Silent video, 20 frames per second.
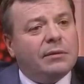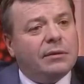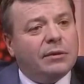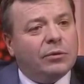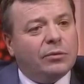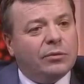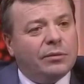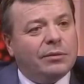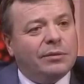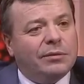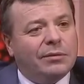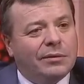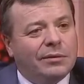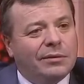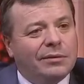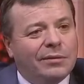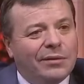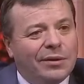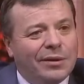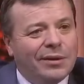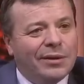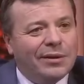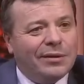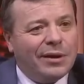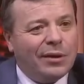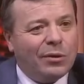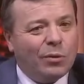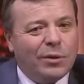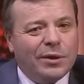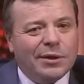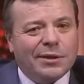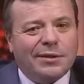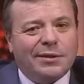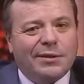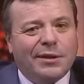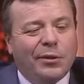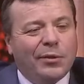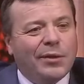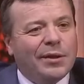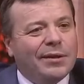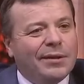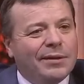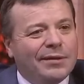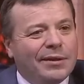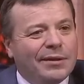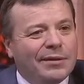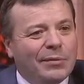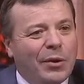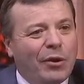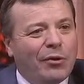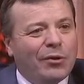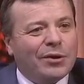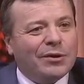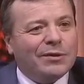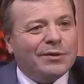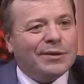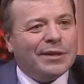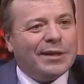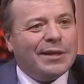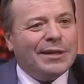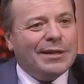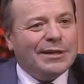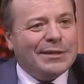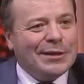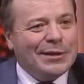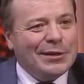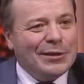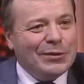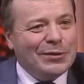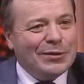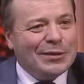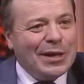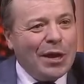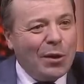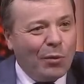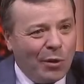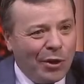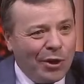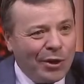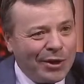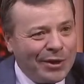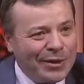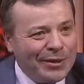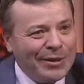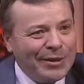you know, otherwise known in America as the Clinton News Network,